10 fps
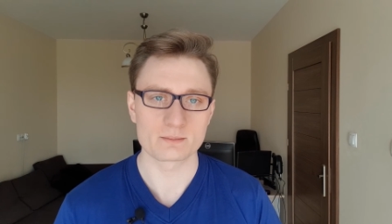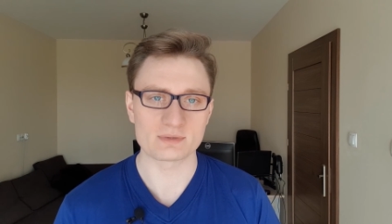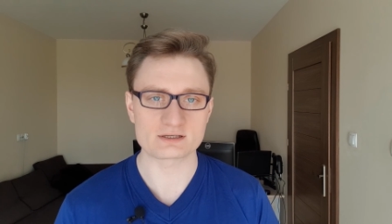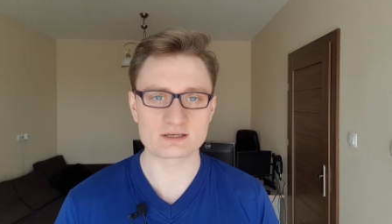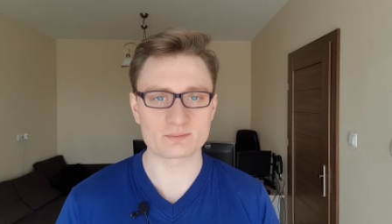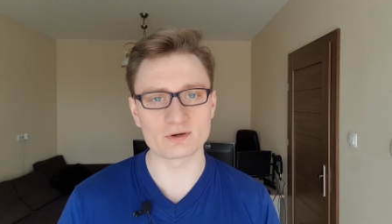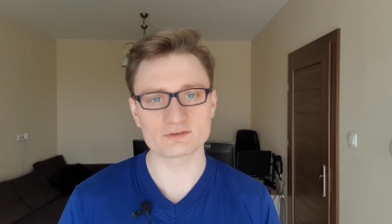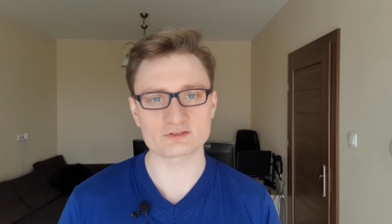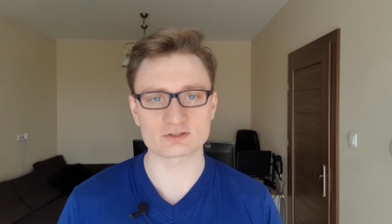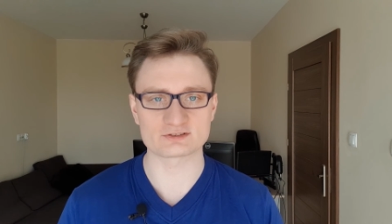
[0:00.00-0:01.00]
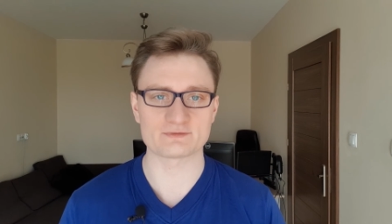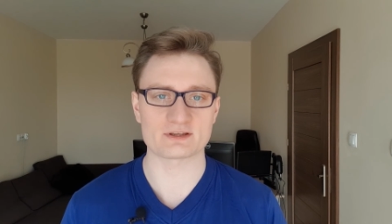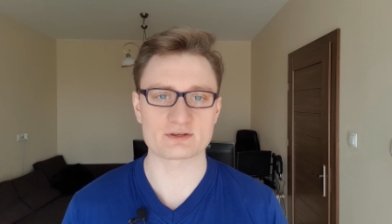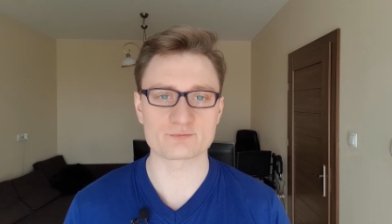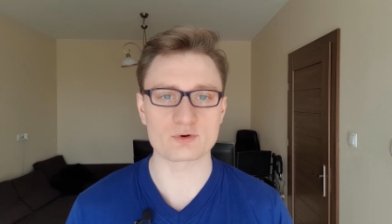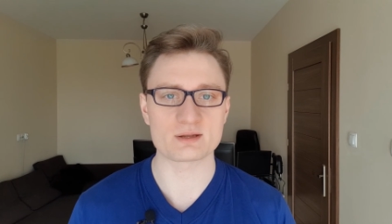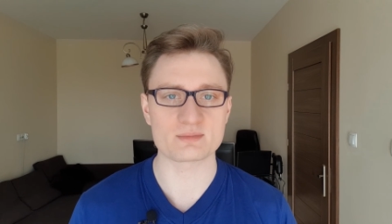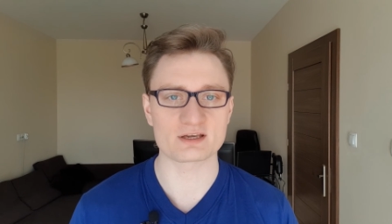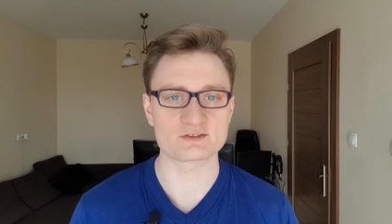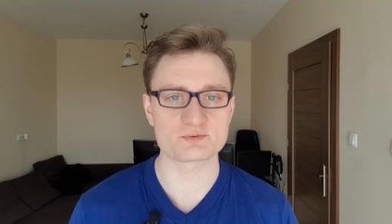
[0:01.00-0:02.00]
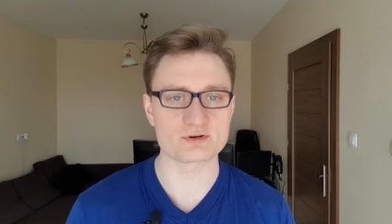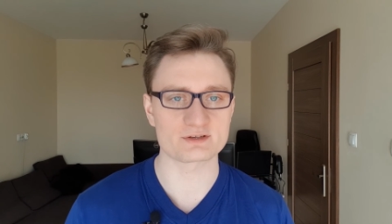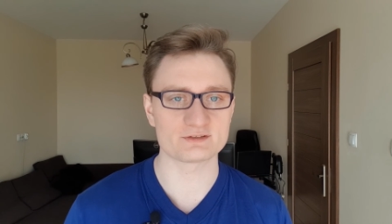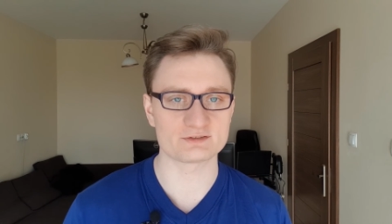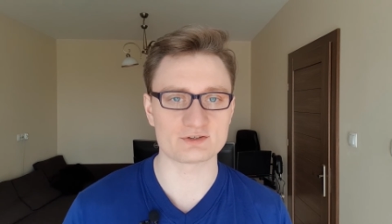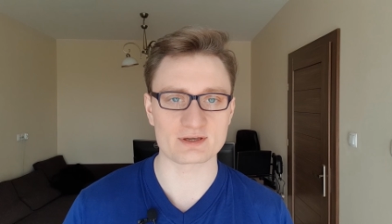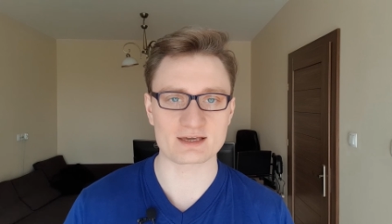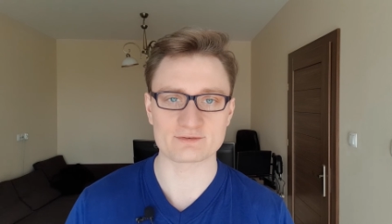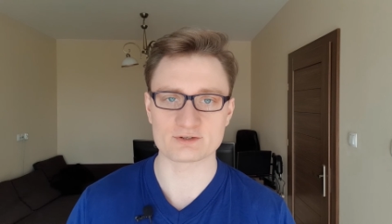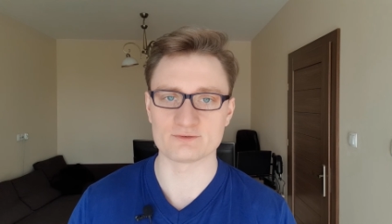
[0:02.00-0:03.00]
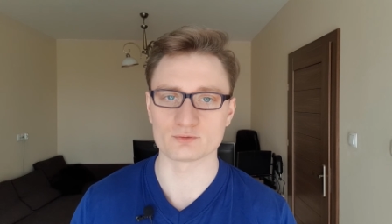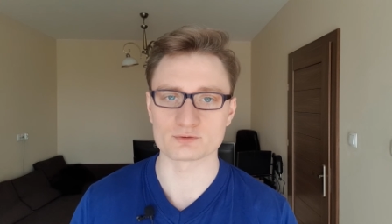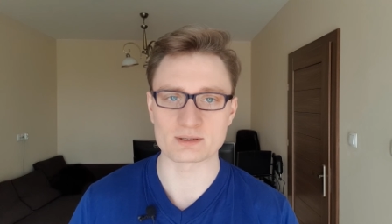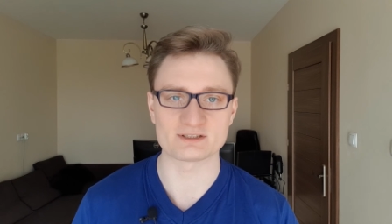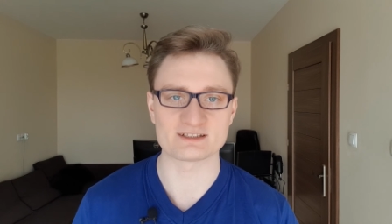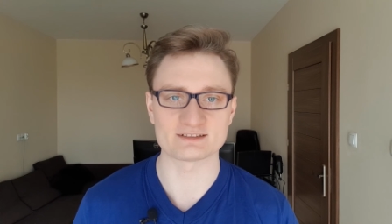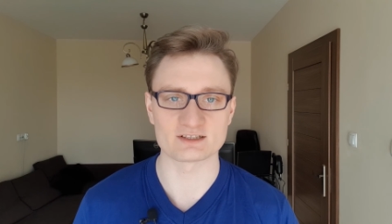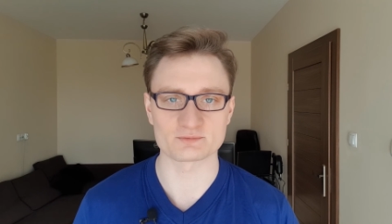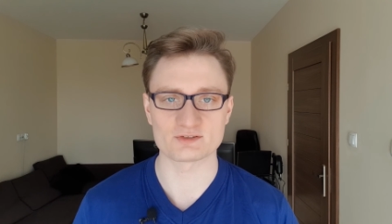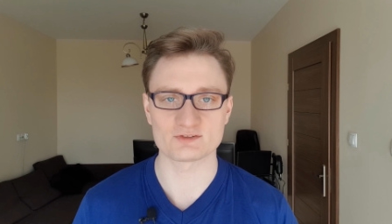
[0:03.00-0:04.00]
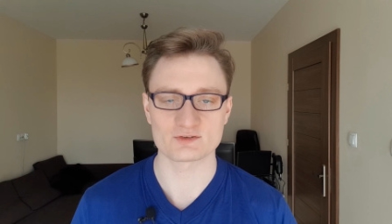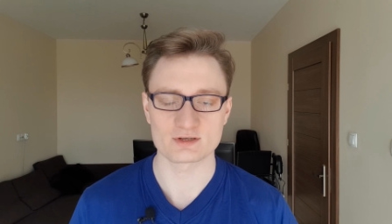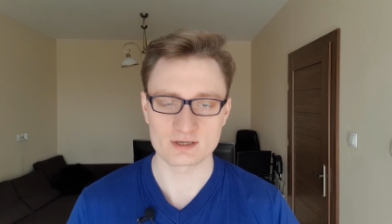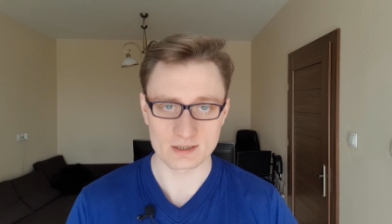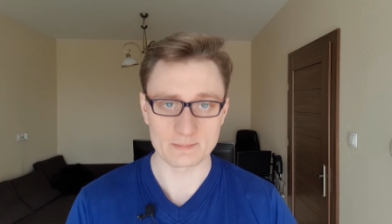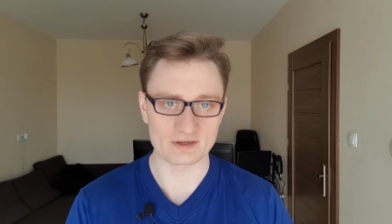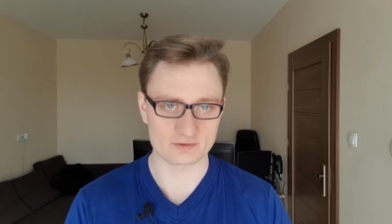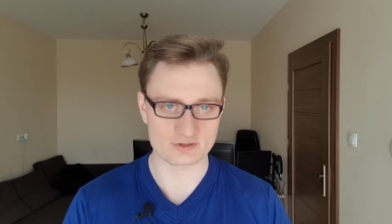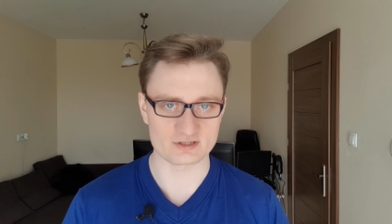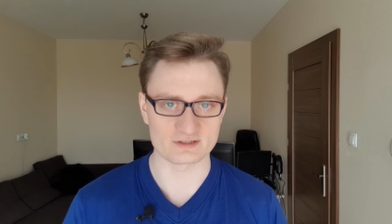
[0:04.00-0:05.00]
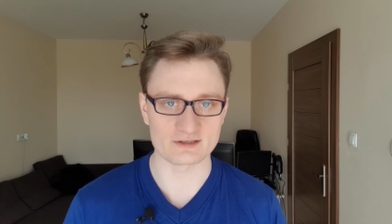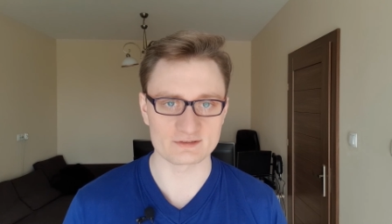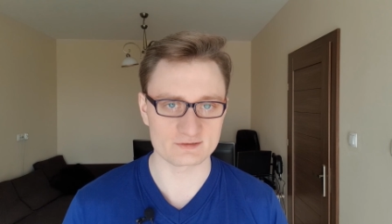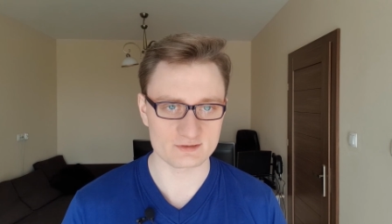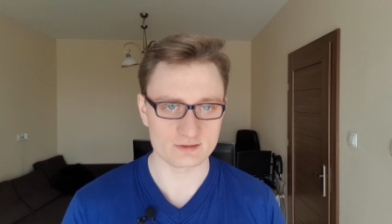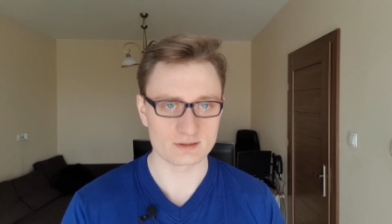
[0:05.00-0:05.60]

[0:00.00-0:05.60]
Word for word: But the most cost-effective way, in my experience, is going after vulnerability assessments, penetration tests,